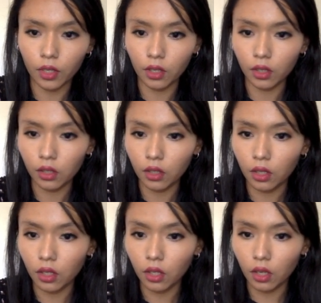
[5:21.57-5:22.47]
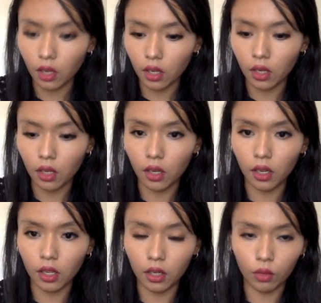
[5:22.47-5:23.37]
Okay.
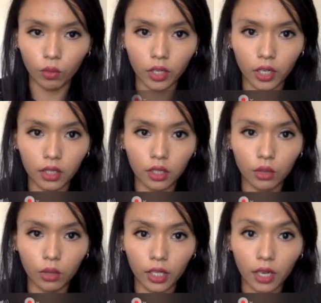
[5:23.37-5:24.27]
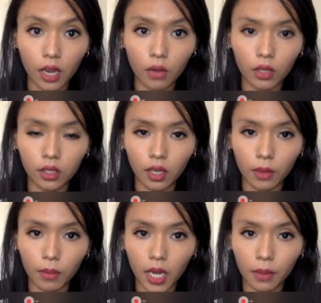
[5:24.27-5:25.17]
And what I did right now is I
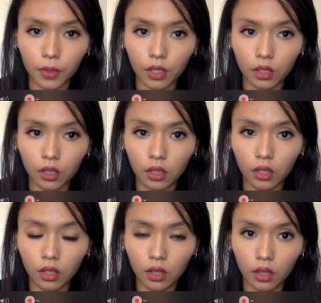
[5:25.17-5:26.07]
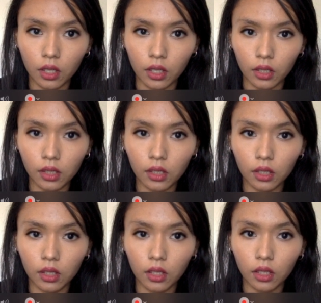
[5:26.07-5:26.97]
mapped this
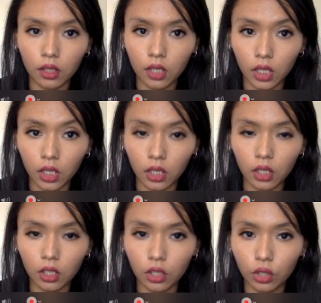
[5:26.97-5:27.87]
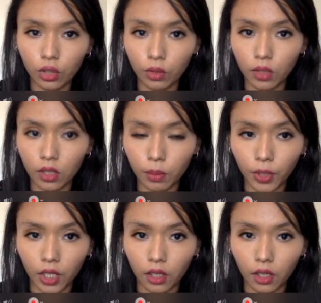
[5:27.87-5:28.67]
T to this P.